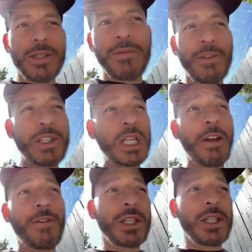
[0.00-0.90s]
Just for,
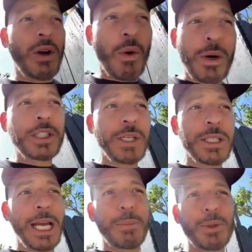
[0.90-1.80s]
if it's an orange,
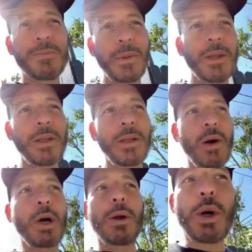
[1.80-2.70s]
for example,
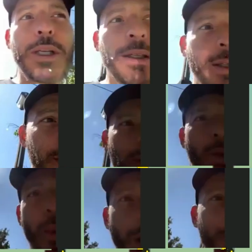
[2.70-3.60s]
what what
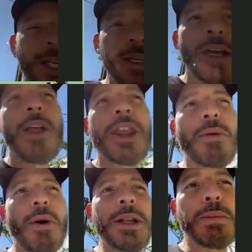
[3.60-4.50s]
or whatever it is,
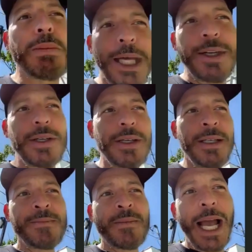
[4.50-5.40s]
throw it in the blender
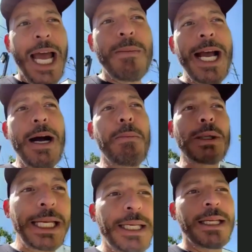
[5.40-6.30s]
and make
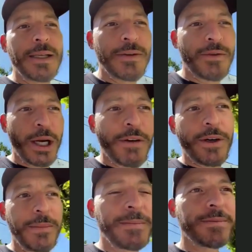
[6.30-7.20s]
a blended
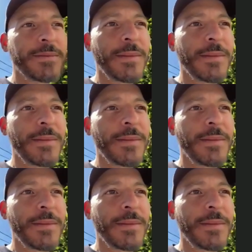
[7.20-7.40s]
drink for him